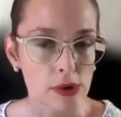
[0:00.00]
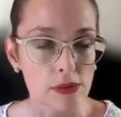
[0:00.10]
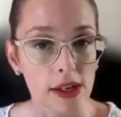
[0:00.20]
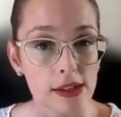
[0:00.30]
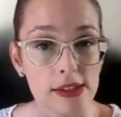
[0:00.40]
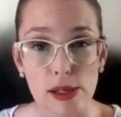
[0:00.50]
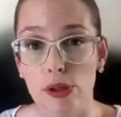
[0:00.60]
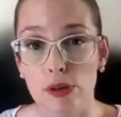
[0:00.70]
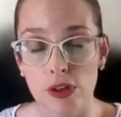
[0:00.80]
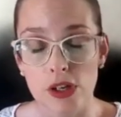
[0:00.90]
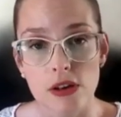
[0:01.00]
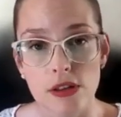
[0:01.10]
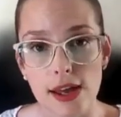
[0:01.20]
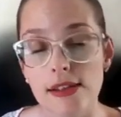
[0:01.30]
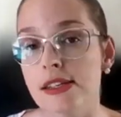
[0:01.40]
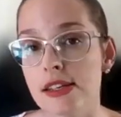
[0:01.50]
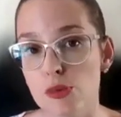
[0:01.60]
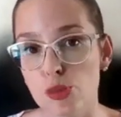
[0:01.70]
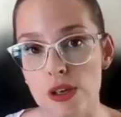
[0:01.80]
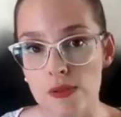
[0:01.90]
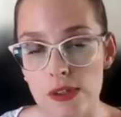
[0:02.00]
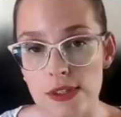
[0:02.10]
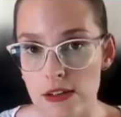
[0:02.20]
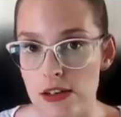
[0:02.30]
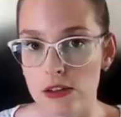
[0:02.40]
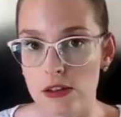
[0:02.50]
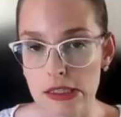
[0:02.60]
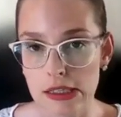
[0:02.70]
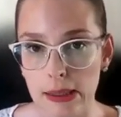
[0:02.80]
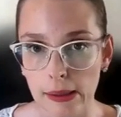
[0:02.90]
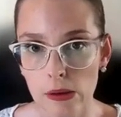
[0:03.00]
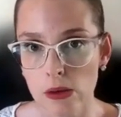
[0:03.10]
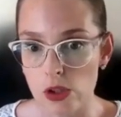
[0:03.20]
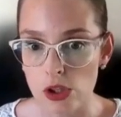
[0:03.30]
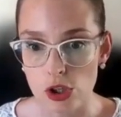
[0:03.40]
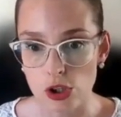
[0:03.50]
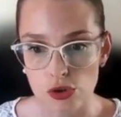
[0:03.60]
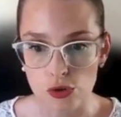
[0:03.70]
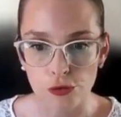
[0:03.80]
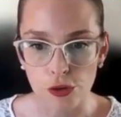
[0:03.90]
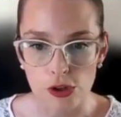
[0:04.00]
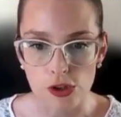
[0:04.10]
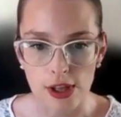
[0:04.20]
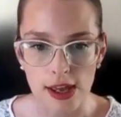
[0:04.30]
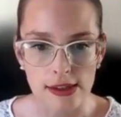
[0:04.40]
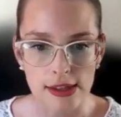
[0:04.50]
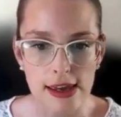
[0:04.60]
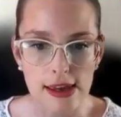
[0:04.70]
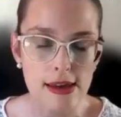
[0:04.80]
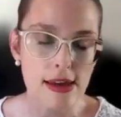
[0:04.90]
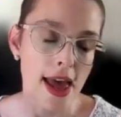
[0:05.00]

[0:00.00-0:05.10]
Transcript: And we've had a separate video on that in the previous series on DNA health, so you can just refer to that there.